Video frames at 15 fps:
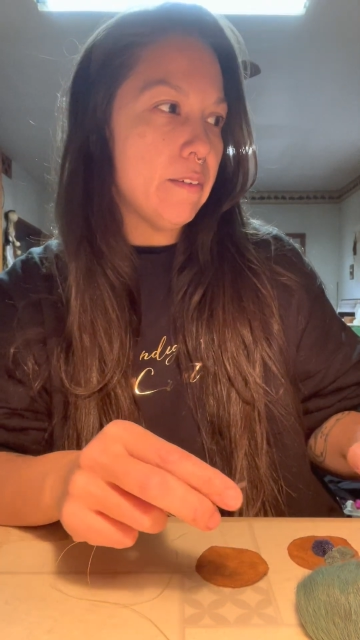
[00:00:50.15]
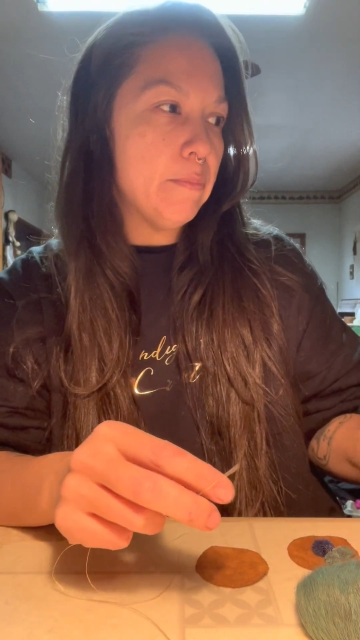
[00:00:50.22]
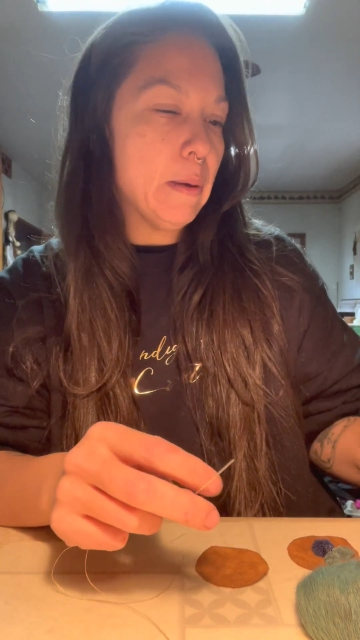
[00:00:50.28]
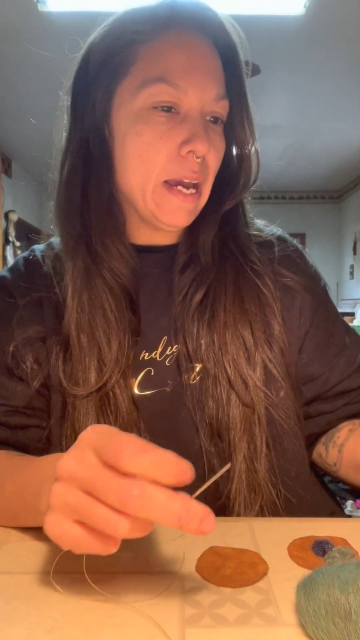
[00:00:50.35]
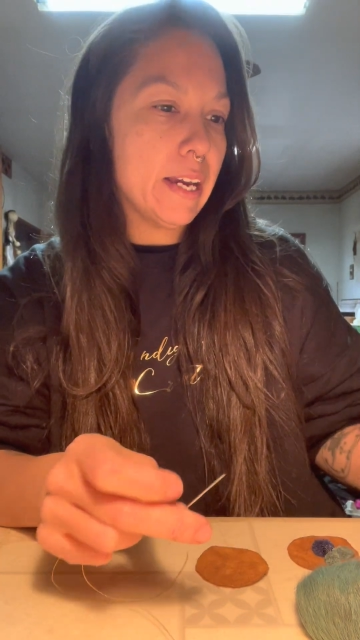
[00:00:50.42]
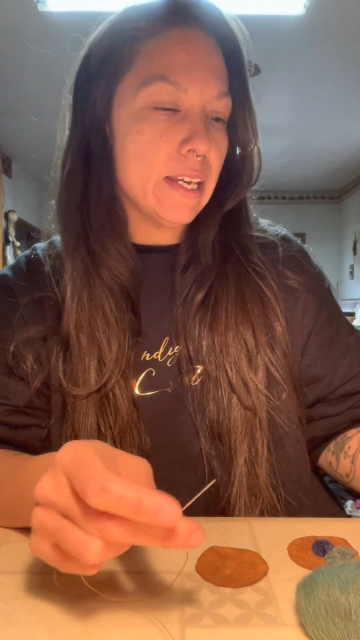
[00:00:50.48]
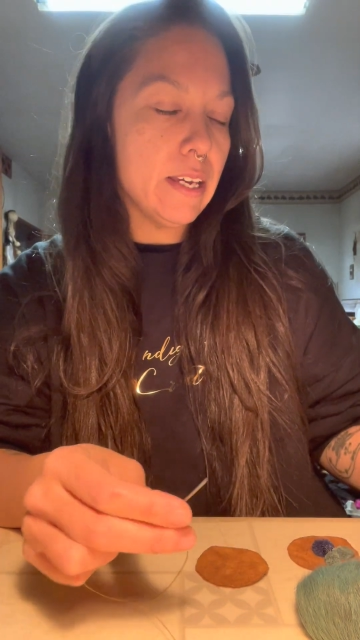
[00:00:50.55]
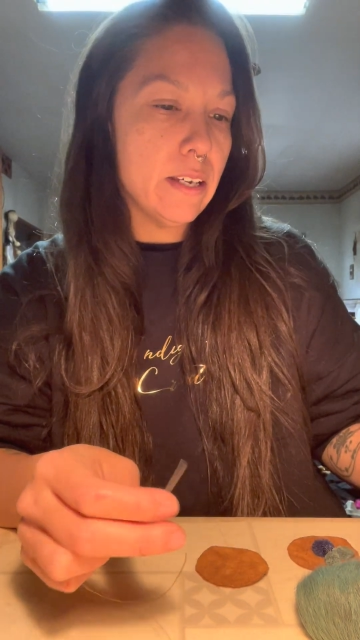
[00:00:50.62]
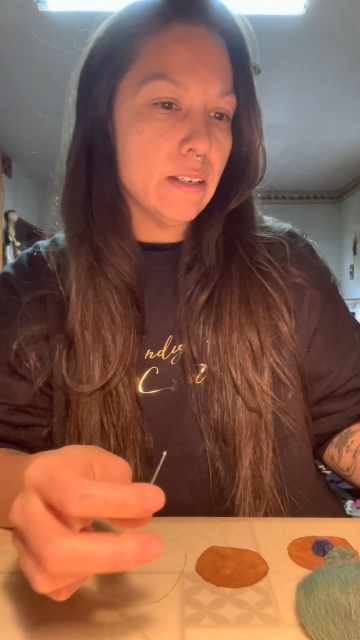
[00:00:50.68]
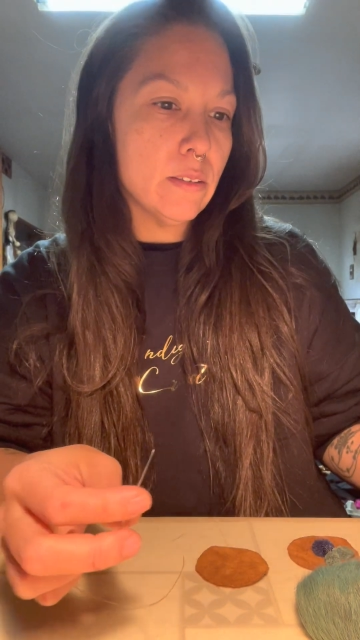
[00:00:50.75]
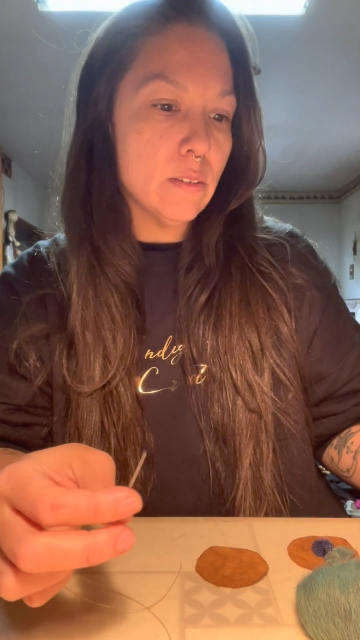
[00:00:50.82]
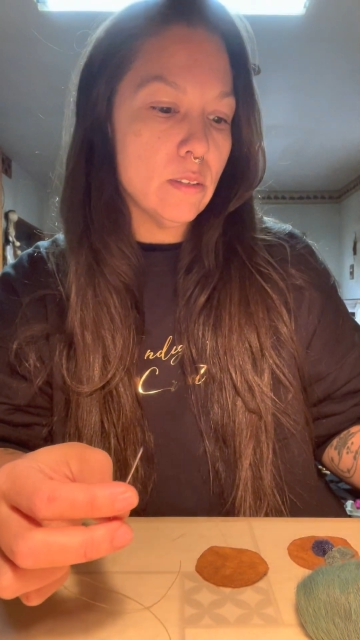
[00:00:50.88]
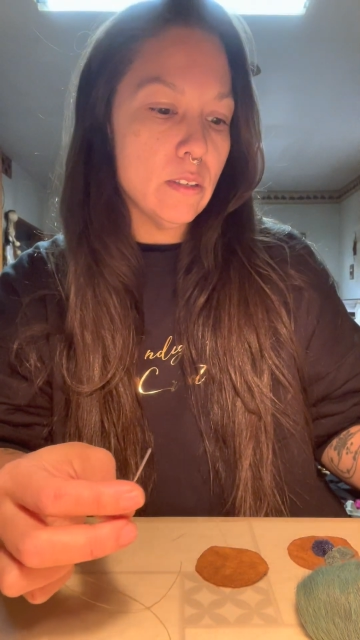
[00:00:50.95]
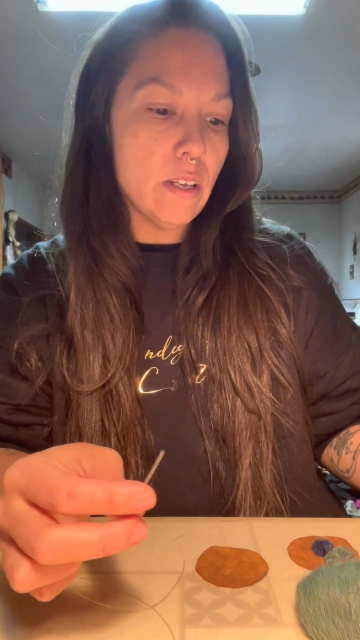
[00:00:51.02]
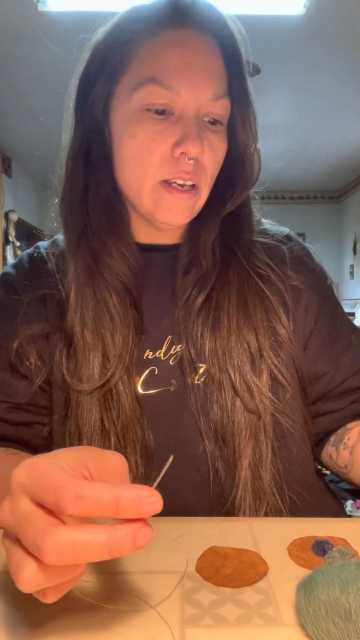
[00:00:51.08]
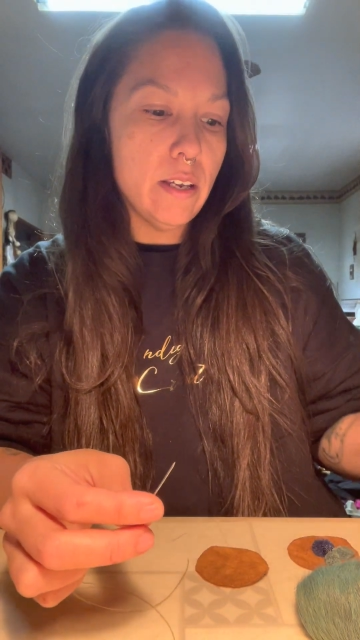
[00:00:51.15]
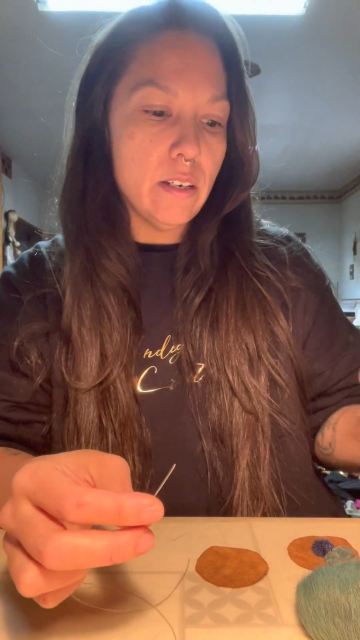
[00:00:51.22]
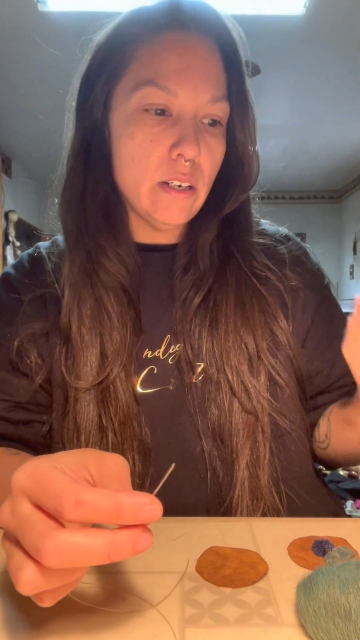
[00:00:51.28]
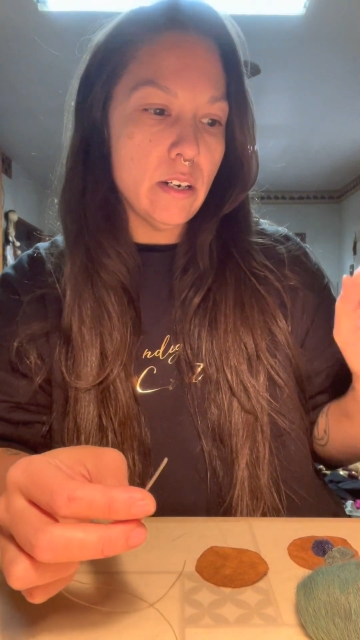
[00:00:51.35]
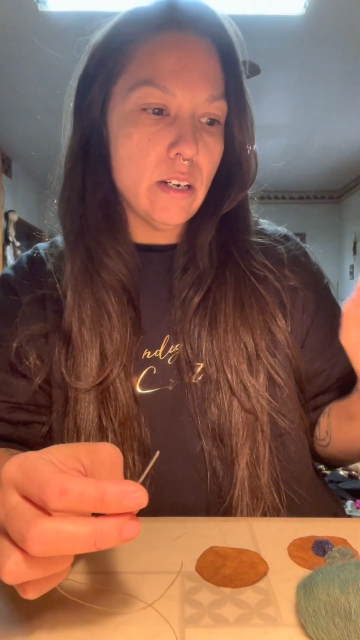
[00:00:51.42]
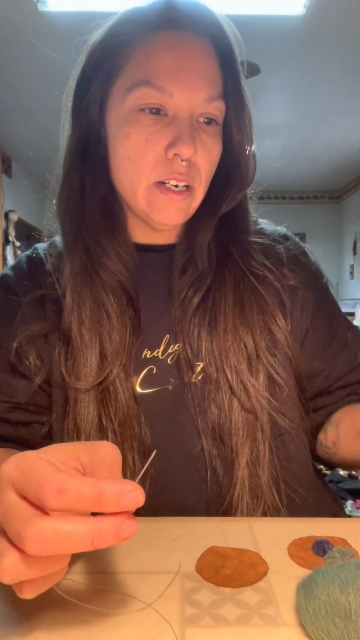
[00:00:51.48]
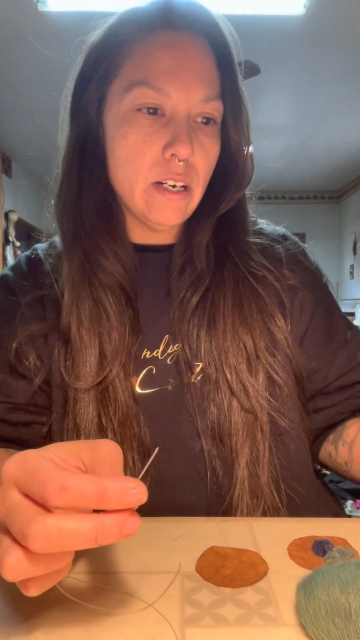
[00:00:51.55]
backings and
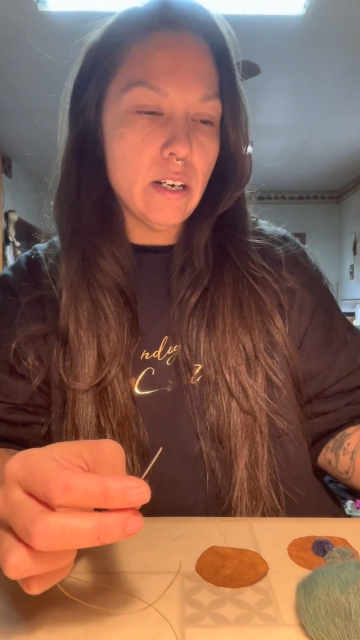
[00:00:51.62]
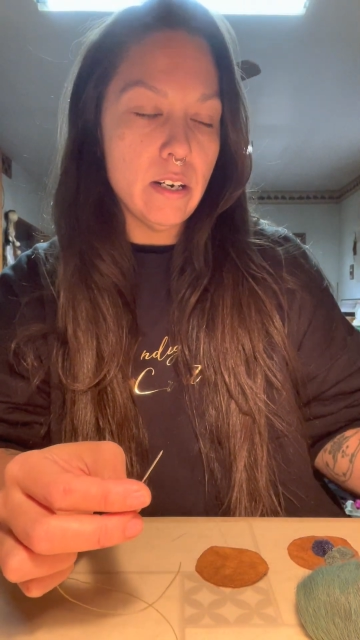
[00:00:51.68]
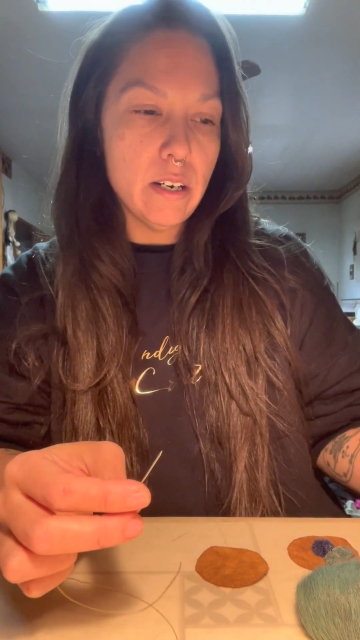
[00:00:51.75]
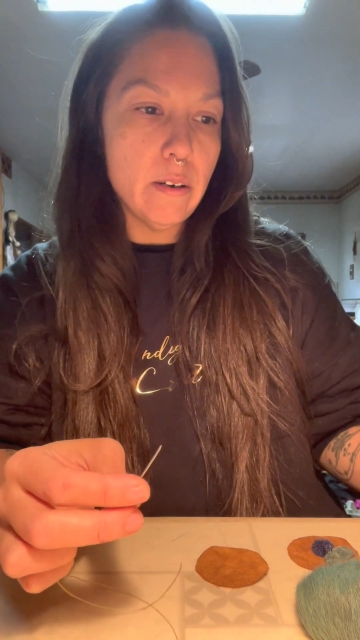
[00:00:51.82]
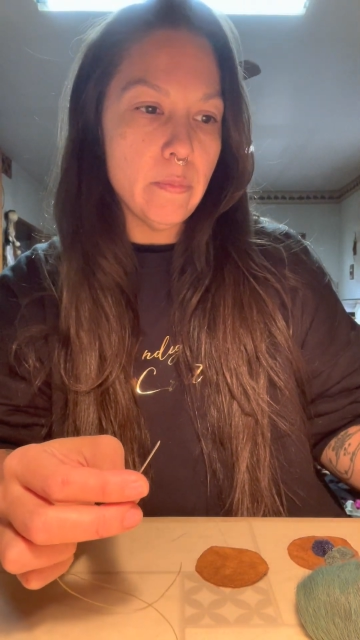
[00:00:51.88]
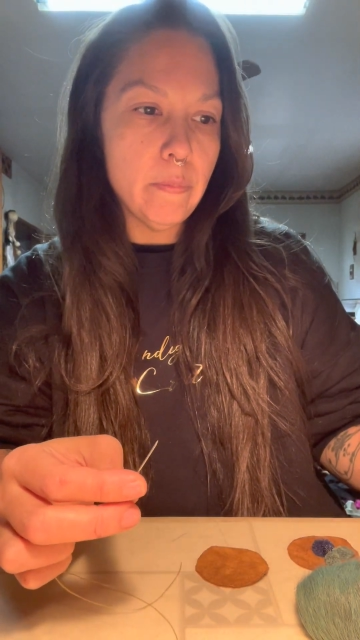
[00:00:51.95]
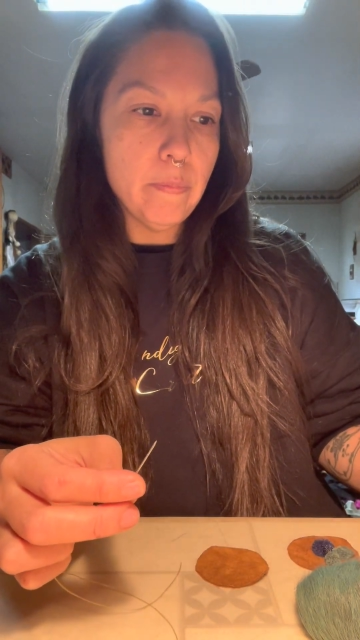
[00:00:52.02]
your